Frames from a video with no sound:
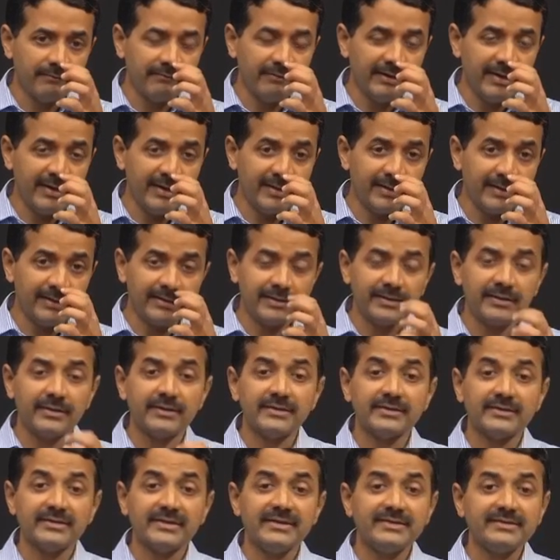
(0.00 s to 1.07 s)
where
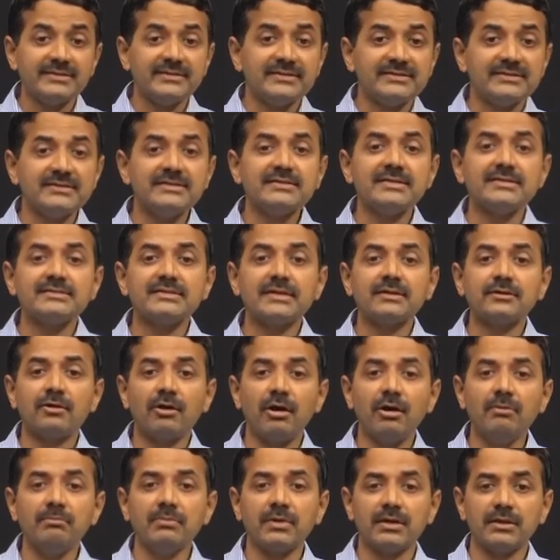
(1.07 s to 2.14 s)
these diseases are
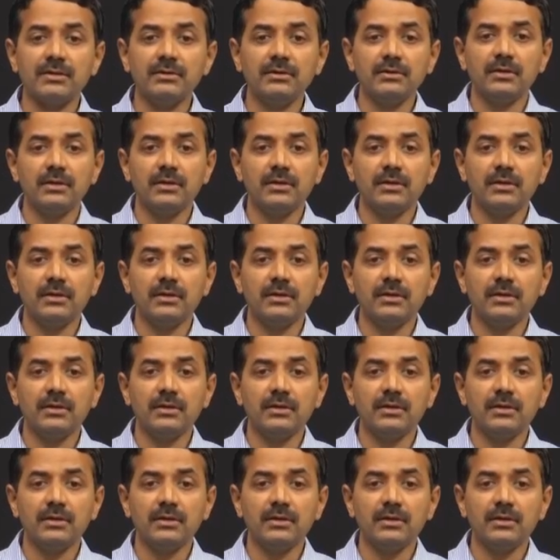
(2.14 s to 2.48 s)
common